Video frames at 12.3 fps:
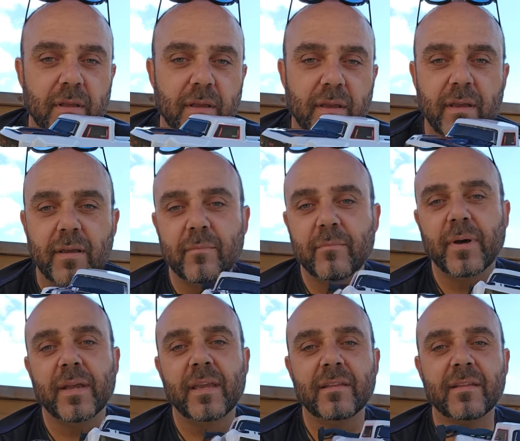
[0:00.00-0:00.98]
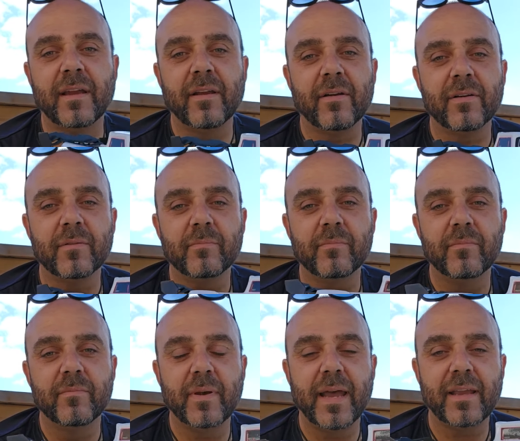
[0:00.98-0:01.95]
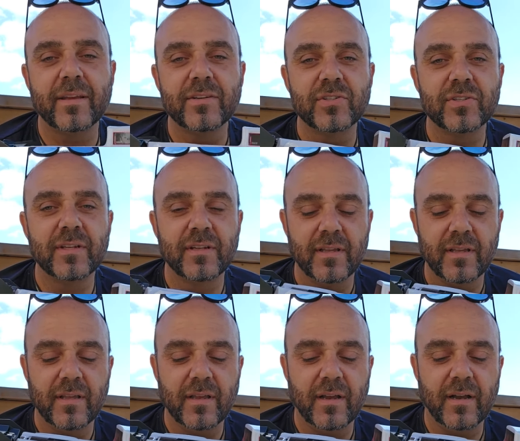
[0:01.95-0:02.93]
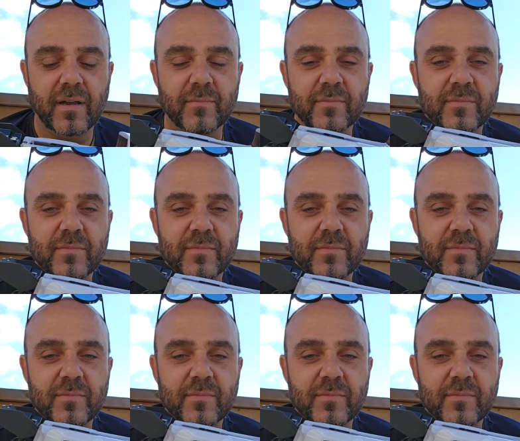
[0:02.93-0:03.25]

uh, buggy tire package. Um,